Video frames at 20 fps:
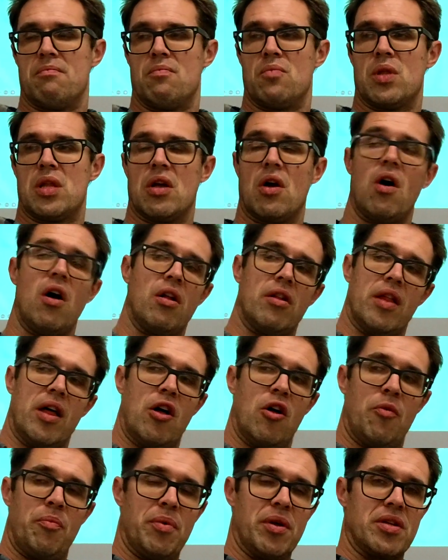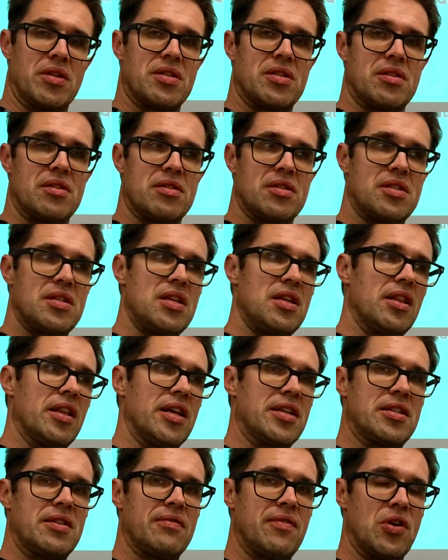They all help us see
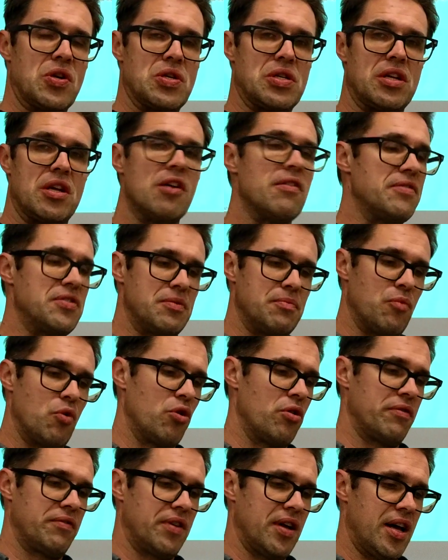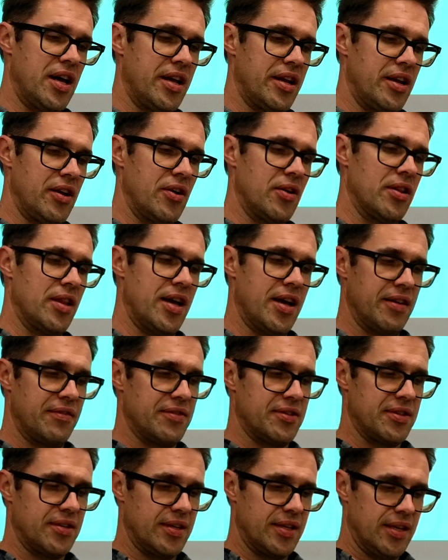less of ourselves and more of God in our lives.